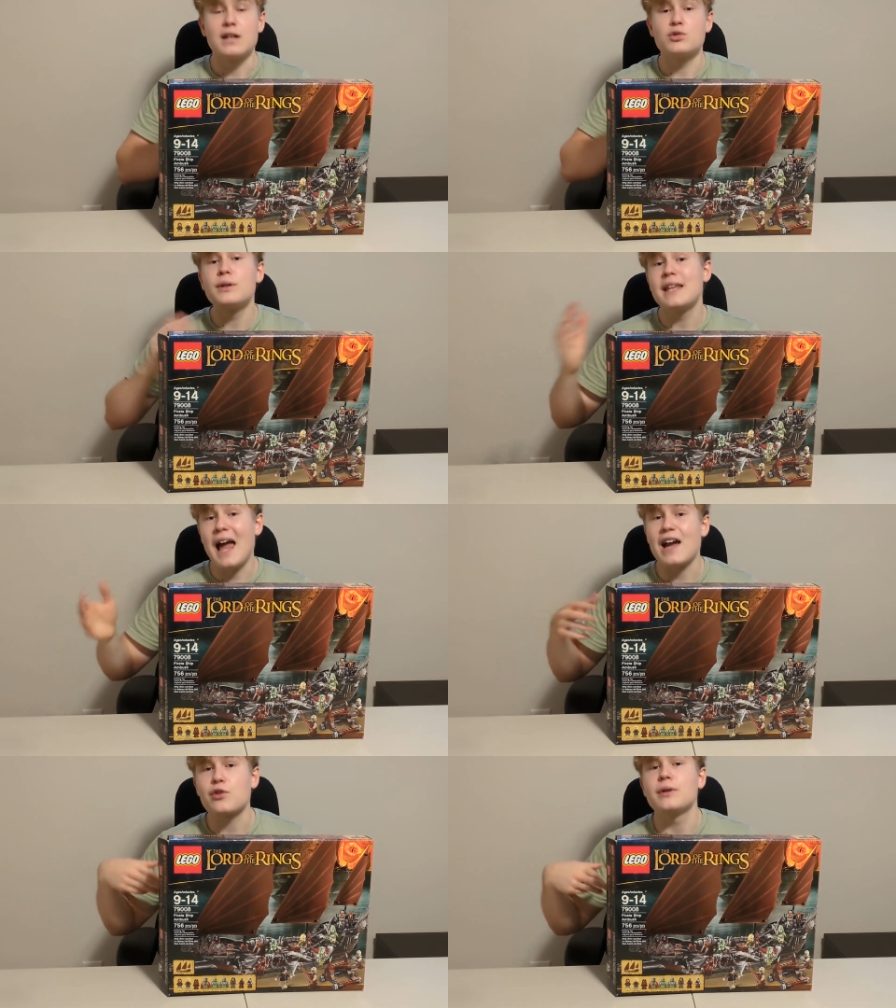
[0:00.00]
and it's really
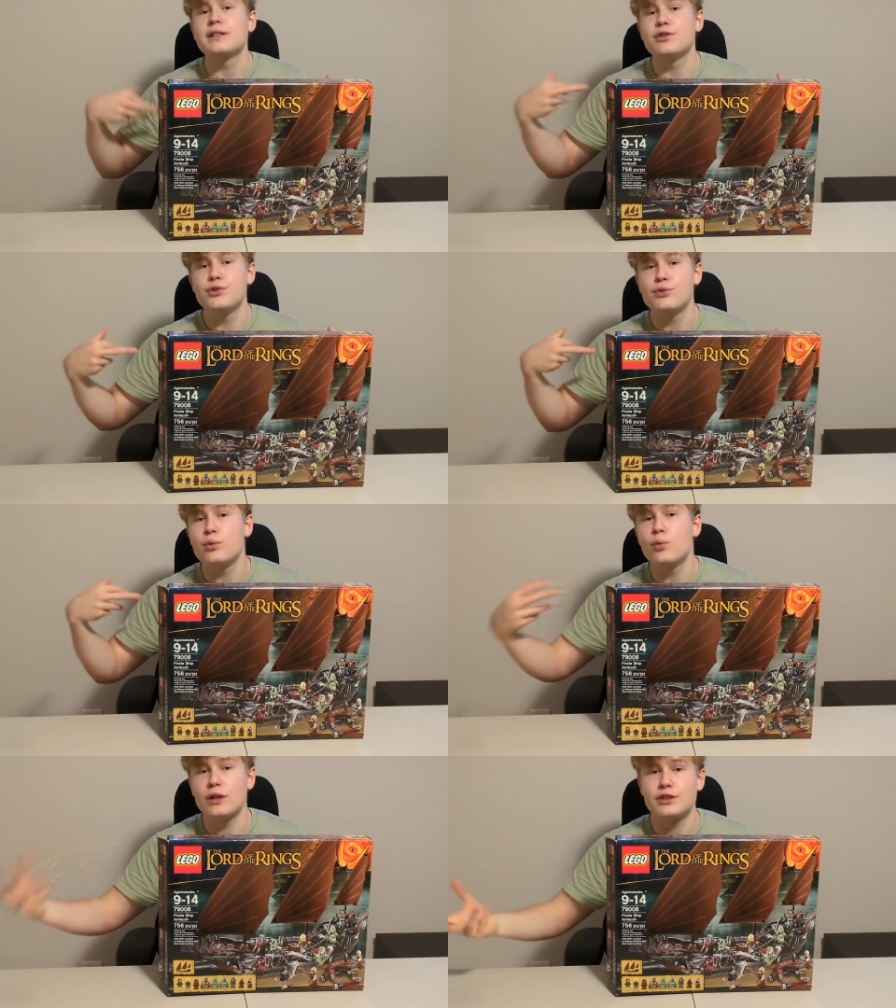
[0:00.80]
accurate to
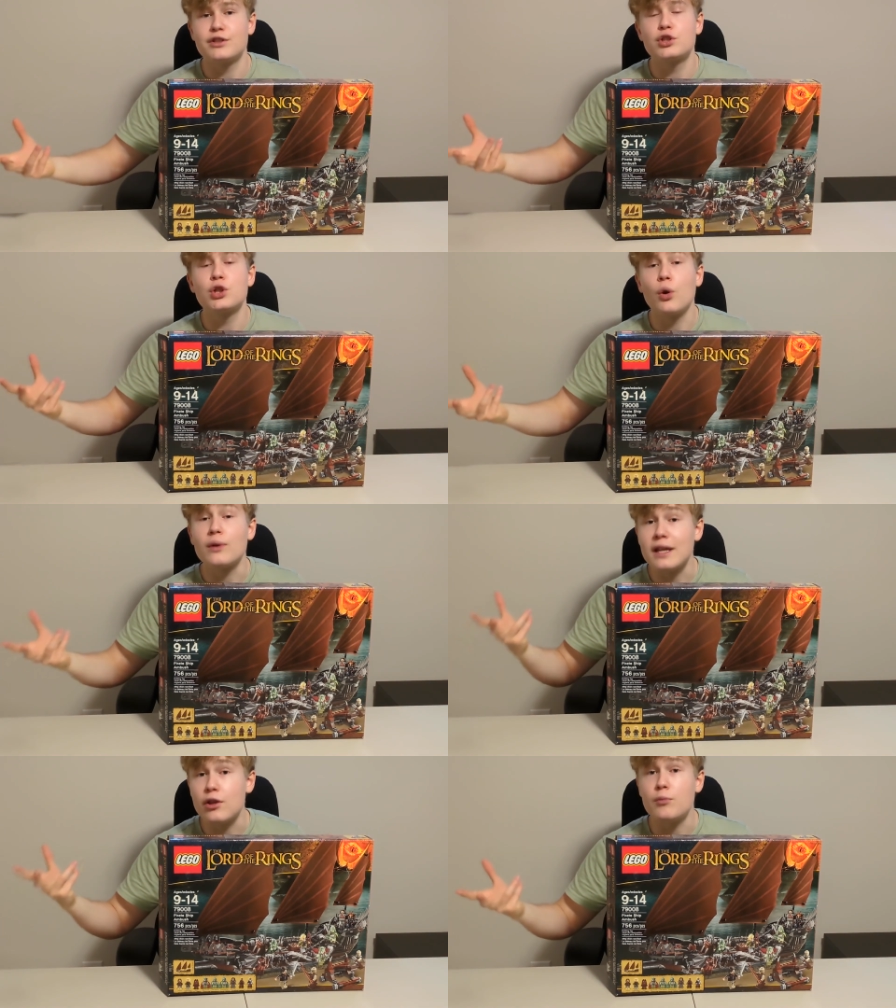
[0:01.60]
what's
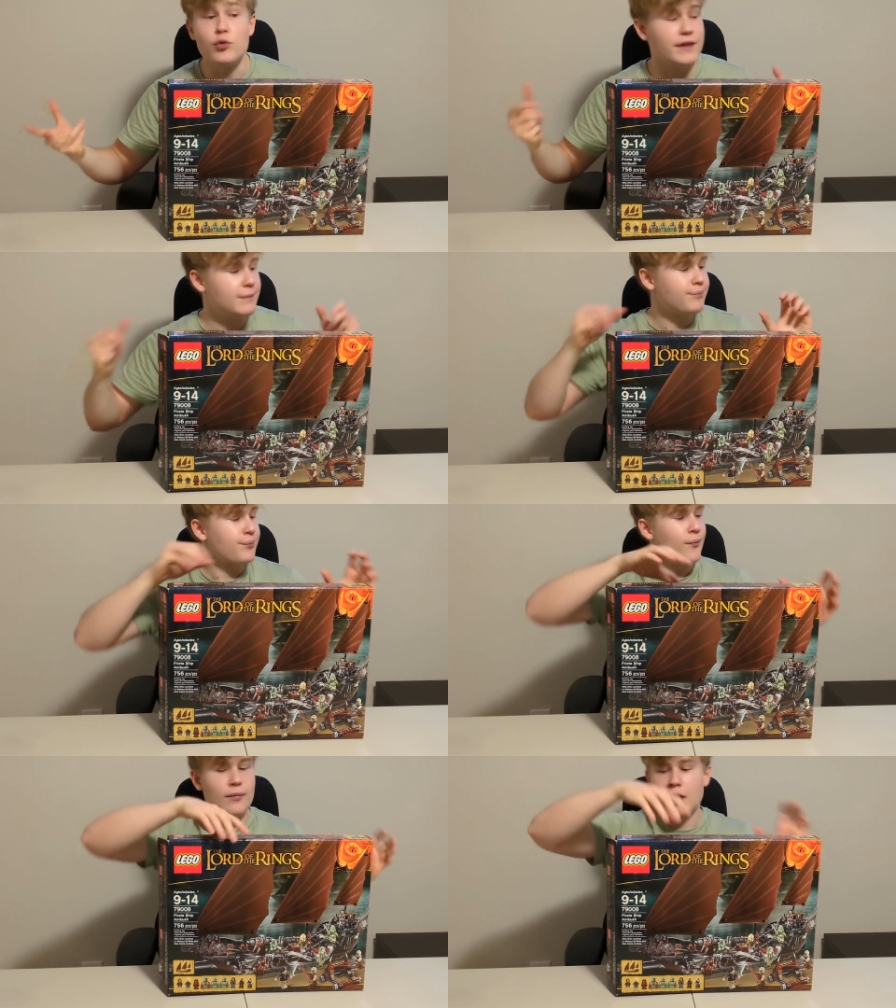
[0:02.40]
shown in the movie.
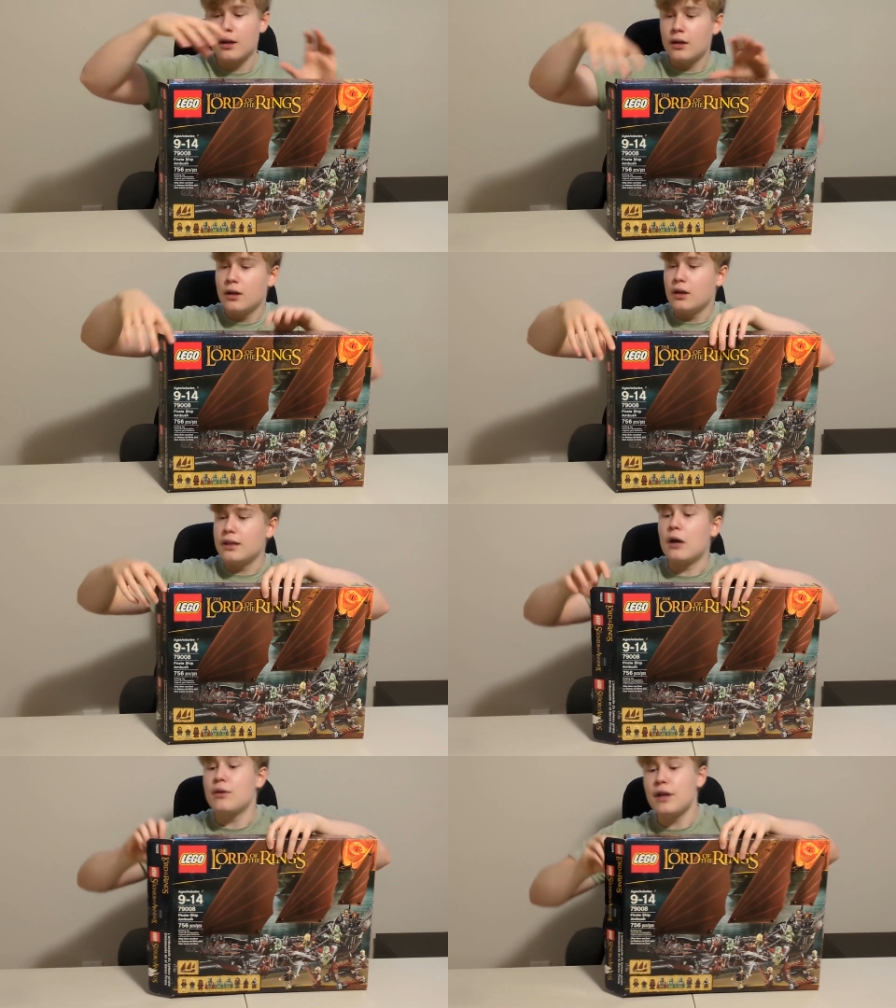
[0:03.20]

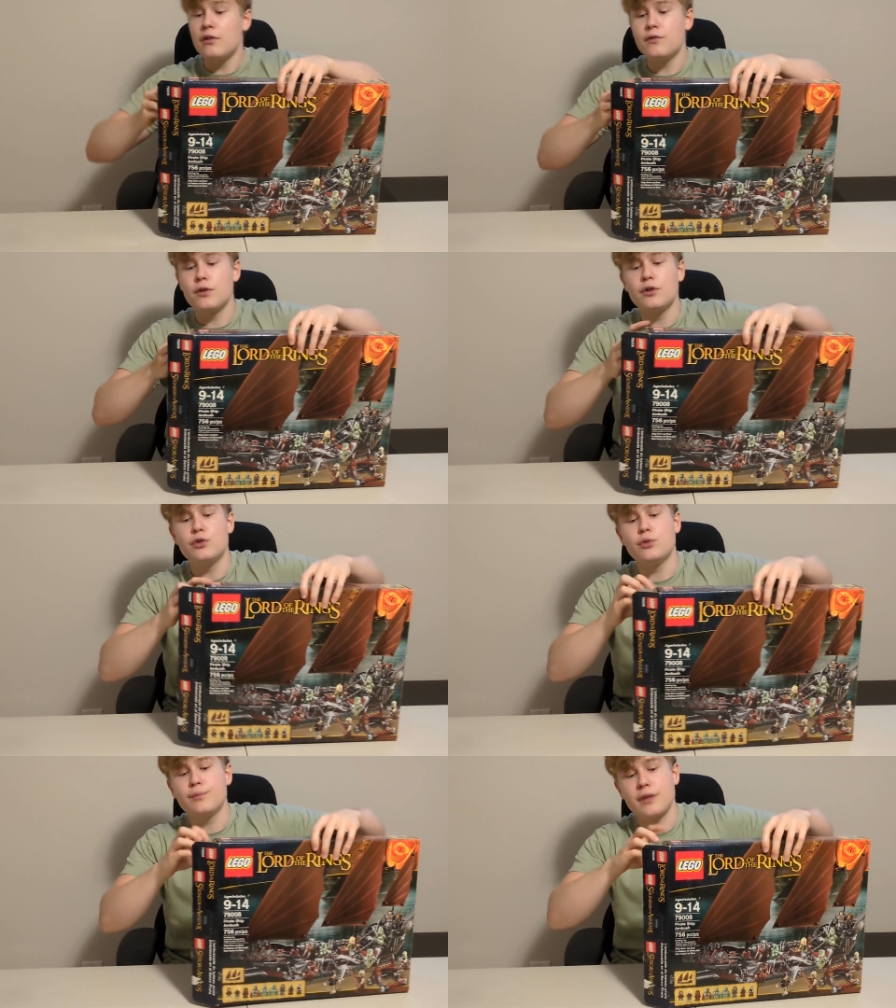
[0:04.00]
Now without further
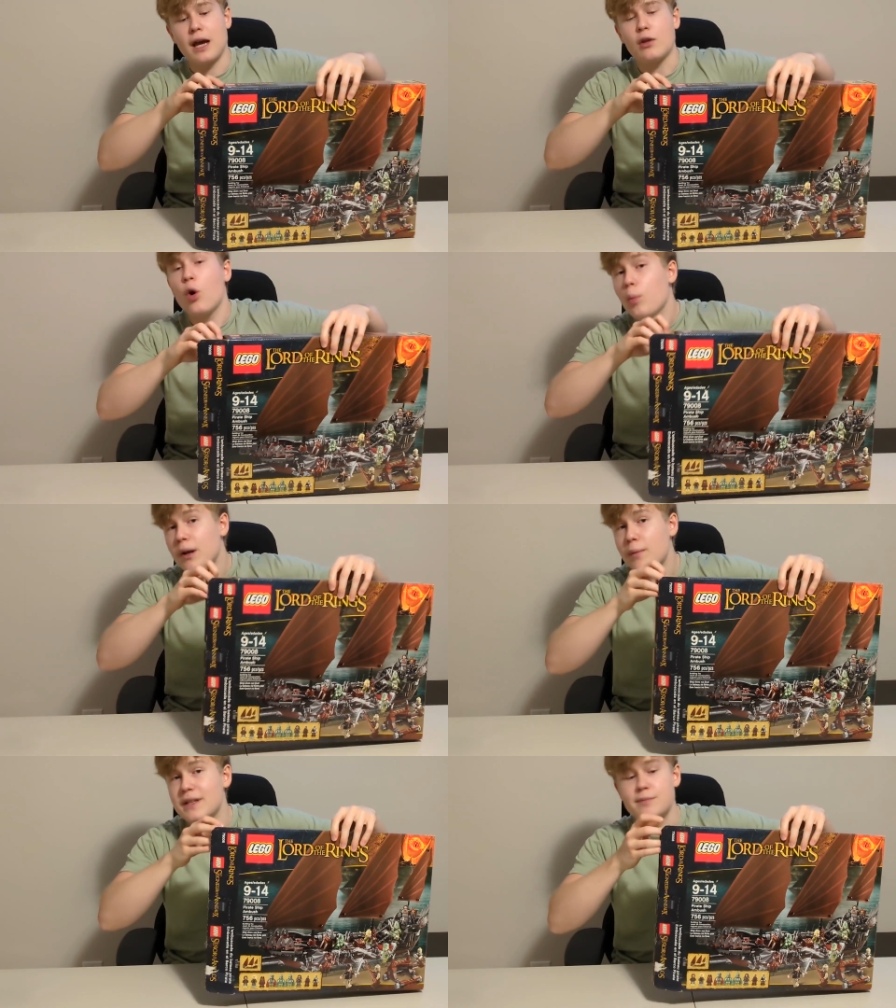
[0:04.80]
ado, I'll
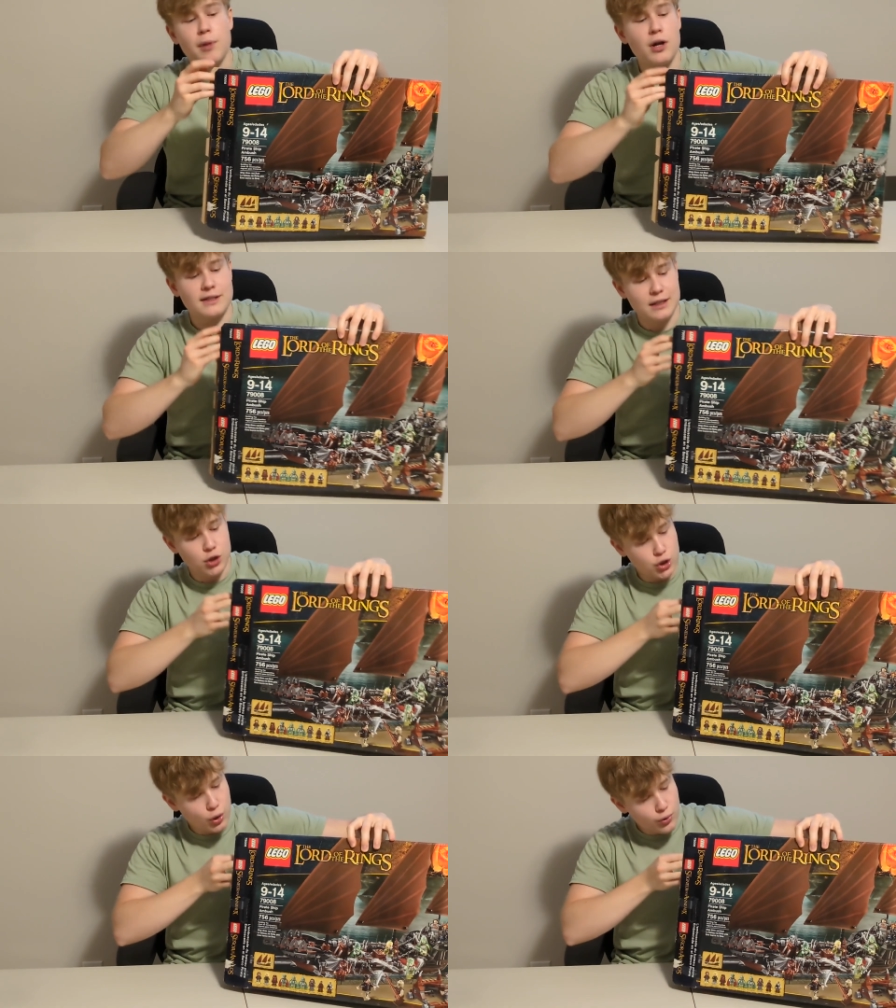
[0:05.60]
open up this box and
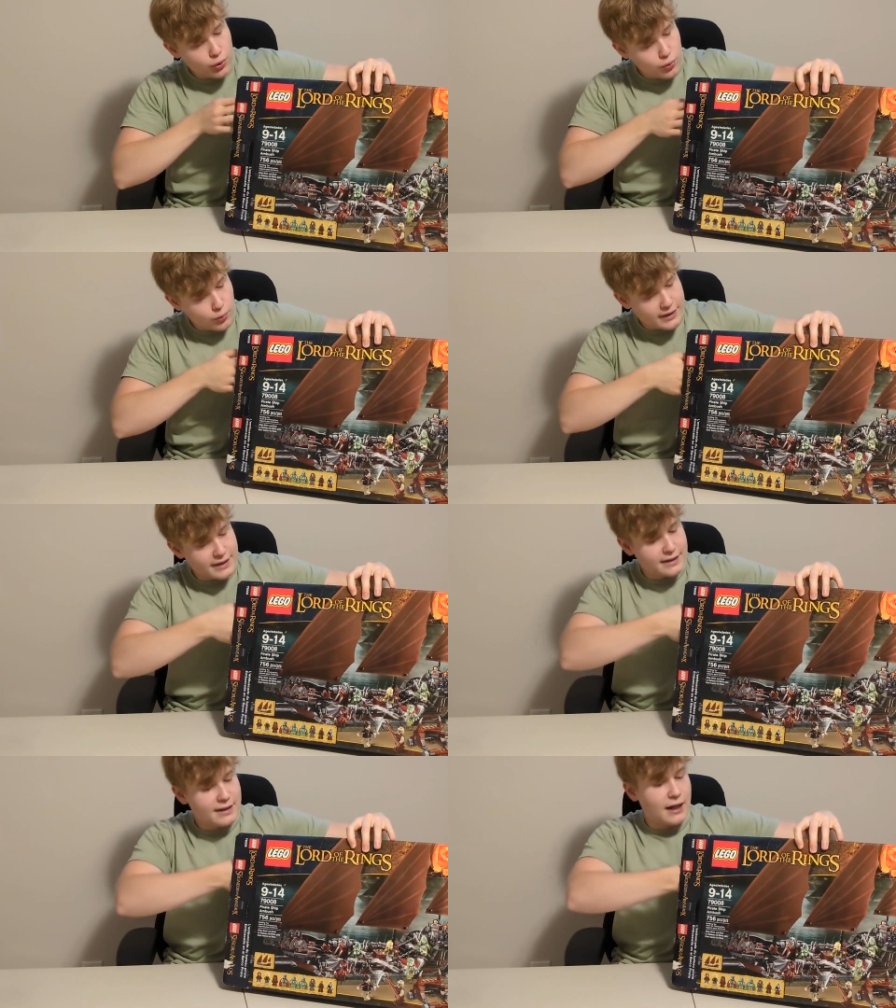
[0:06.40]
show you
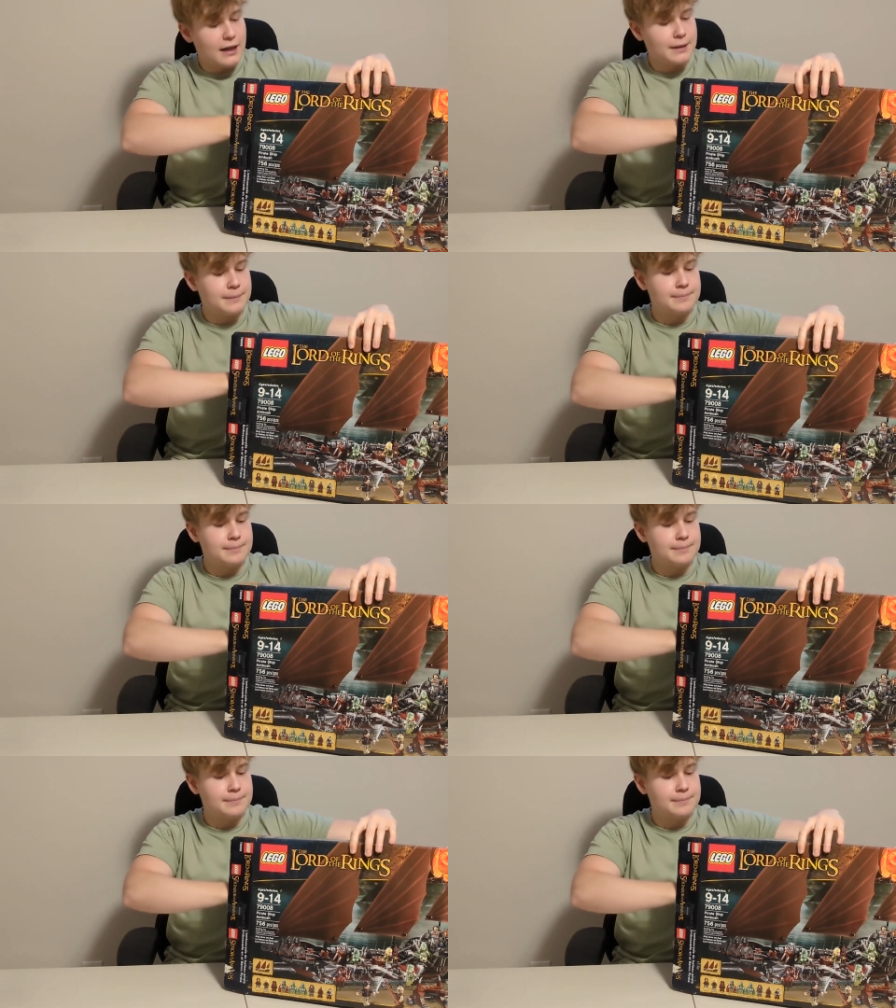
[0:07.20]
what's inside.